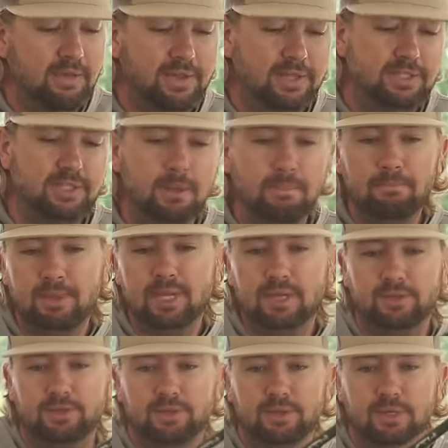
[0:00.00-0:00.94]
This is the
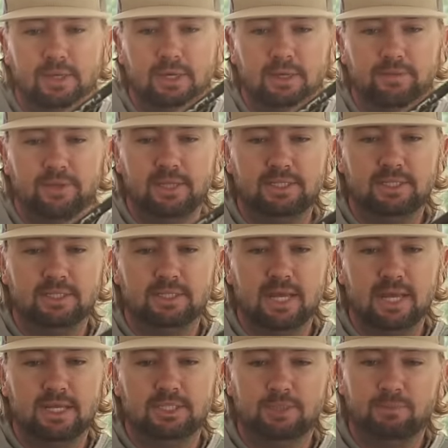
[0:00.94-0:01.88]
Myth. This is
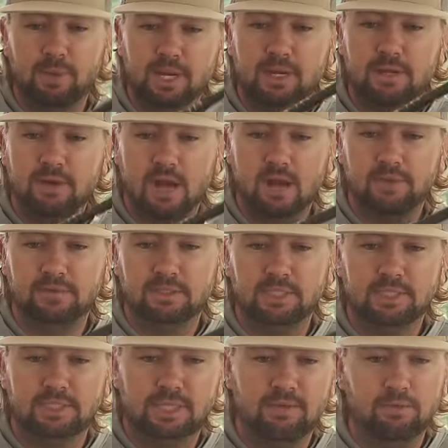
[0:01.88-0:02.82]
a spinning,
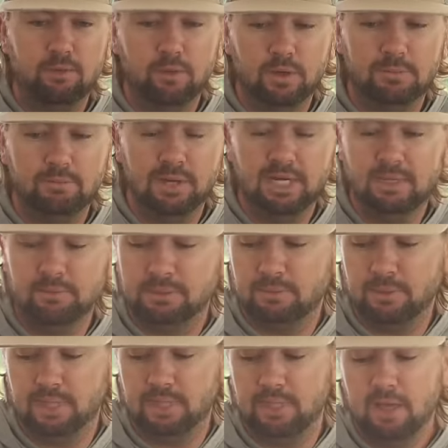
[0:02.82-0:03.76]
obviously 7.1 medium
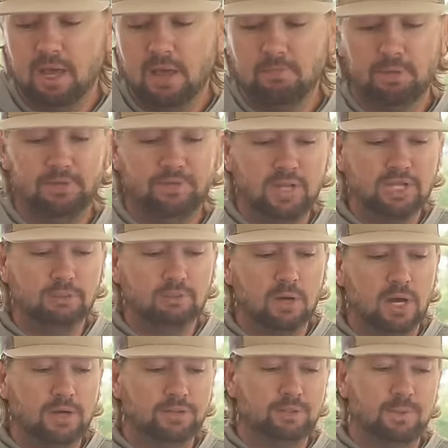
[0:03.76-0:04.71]
spinning, but these
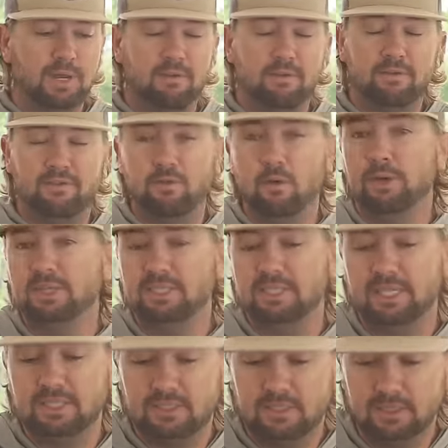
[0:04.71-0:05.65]
rods are made out of
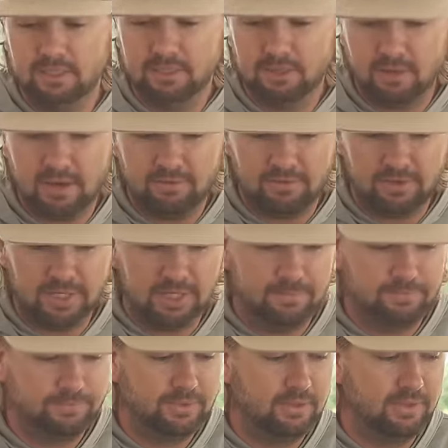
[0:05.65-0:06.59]
46-ton
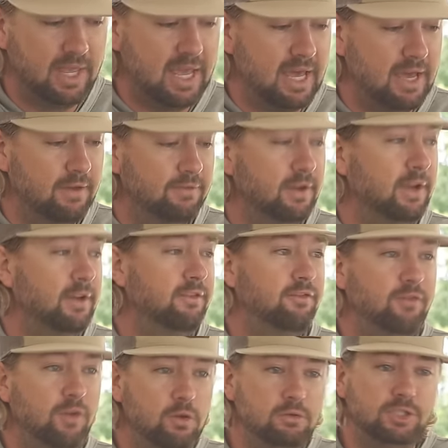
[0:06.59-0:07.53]
graphite. They have
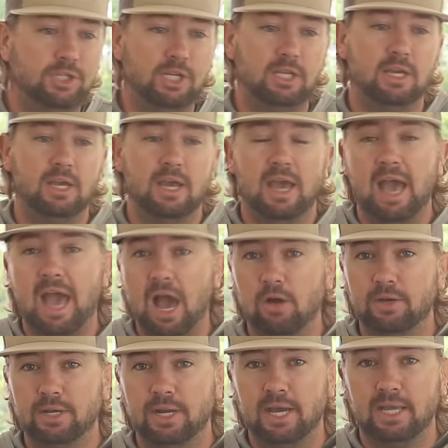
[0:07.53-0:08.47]
Fuji
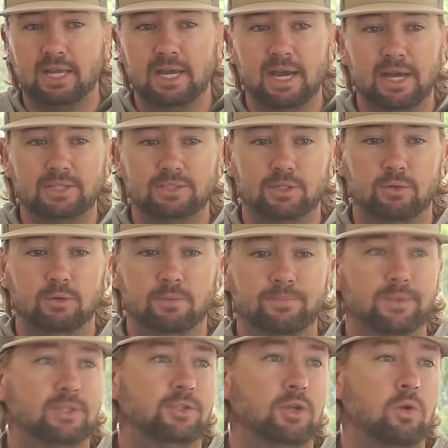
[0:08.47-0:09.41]
Alconite guides on
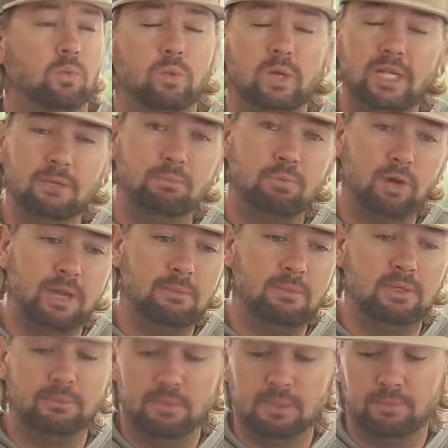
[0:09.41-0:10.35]
them. So really
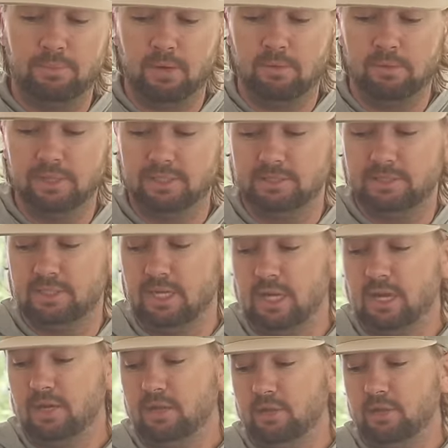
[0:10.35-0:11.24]
premium components.